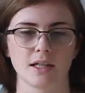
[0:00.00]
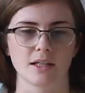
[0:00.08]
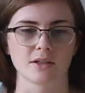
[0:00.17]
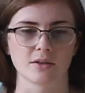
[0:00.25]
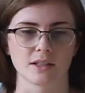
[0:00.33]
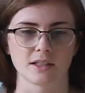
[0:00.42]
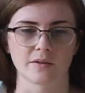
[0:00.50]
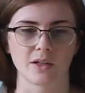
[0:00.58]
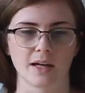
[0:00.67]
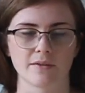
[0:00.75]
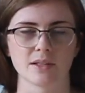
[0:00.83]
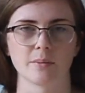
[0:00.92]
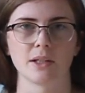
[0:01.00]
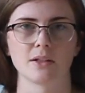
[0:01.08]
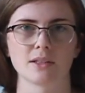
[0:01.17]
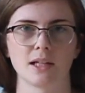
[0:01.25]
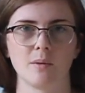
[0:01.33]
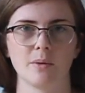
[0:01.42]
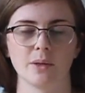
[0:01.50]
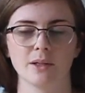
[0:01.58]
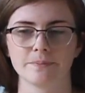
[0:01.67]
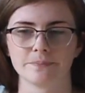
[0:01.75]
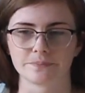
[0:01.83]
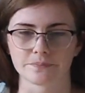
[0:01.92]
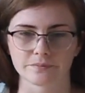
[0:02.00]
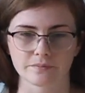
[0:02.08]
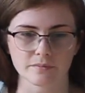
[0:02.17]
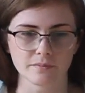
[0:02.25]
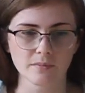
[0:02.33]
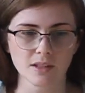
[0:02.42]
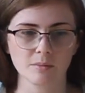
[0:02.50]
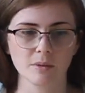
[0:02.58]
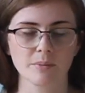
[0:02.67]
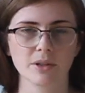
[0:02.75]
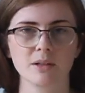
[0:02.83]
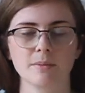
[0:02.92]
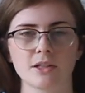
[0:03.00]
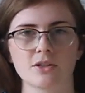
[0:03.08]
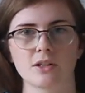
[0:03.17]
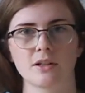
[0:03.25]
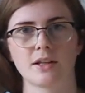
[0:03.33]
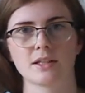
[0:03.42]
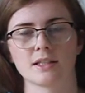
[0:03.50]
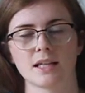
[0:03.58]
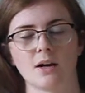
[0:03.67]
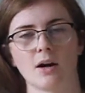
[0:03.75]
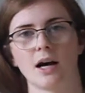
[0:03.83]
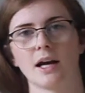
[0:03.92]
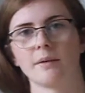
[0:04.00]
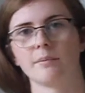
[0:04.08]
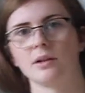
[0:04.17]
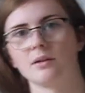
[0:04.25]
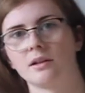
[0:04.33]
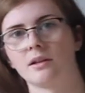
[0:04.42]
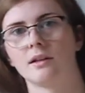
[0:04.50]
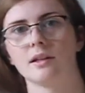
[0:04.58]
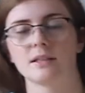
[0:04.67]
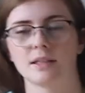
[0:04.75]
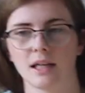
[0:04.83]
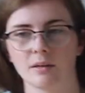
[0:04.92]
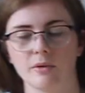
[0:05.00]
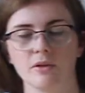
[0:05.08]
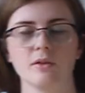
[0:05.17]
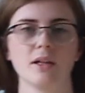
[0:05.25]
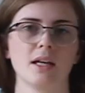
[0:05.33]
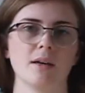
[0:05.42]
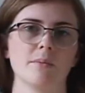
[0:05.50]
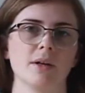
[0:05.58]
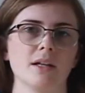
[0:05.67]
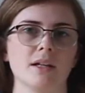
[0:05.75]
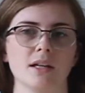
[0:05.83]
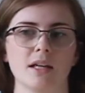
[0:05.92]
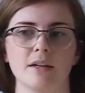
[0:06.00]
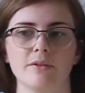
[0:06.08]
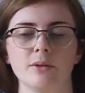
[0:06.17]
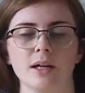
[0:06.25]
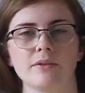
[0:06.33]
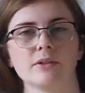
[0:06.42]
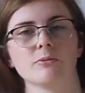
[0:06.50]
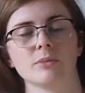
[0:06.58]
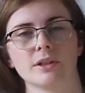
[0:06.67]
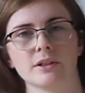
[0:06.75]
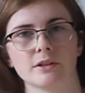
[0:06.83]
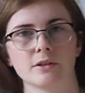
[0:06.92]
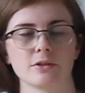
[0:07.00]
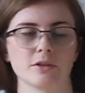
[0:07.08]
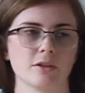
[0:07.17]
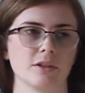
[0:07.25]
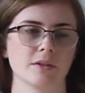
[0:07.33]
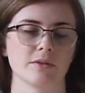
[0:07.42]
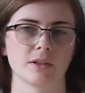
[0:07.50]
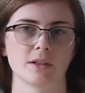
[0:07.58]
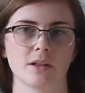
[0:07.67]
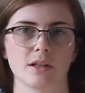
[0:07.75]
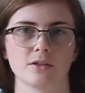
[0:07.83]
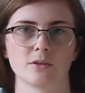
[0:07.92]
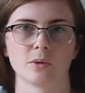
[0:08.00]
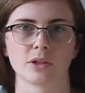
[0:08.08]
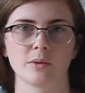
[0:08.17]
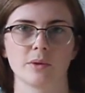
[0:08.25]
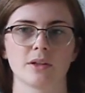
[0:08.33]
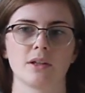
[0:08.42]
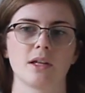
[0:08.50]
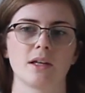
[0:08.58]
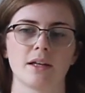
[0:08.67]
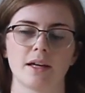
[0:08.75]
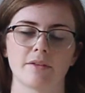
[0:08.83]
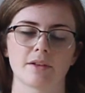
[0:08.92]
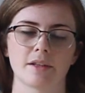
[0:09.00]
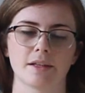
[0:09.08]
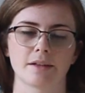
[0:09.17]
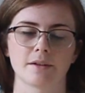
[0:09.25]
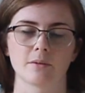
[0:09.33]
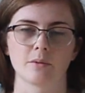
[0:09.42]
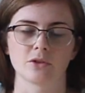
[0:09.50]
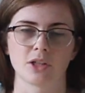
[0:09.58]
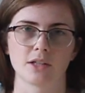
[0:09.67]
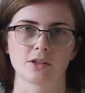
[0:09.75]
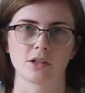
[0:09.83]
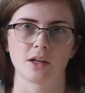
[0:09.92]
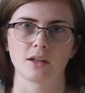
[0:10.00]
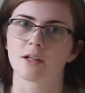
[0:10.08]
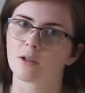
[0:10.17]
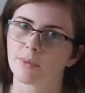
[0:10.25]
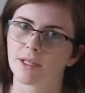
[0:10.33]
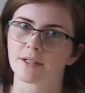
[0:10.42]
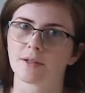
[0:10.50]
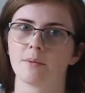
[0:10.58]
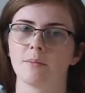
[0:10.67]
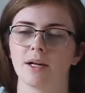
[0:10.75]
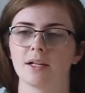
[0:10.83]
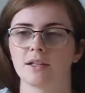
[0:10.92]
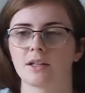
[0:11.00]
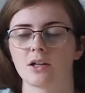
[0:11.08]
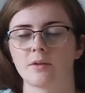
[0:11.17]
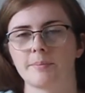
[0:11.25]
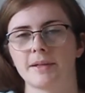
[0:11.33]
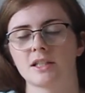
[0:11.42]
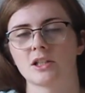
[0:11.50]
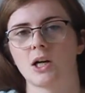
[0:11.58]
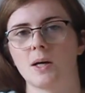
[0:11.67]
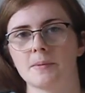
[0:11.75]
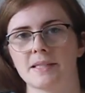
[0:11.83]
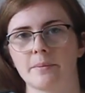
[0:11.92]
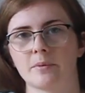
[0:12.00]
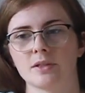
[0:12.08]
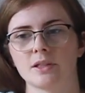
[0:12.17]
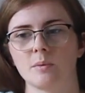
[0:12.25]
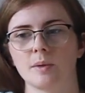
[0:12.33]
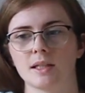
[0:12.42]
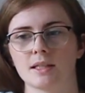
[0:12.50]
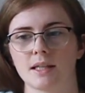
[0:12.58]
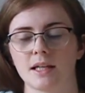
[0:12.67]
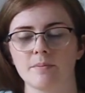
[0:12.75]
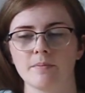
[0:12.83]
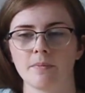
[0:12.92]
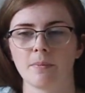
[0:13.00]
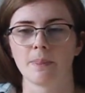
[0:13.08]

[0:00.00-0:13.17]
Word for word: So it's nice if you have someone else to help you out. But pretty much this is how I built this table, but if you have different materials or different things you're working with, everything will change a little bit, but the basic concept will still be the same.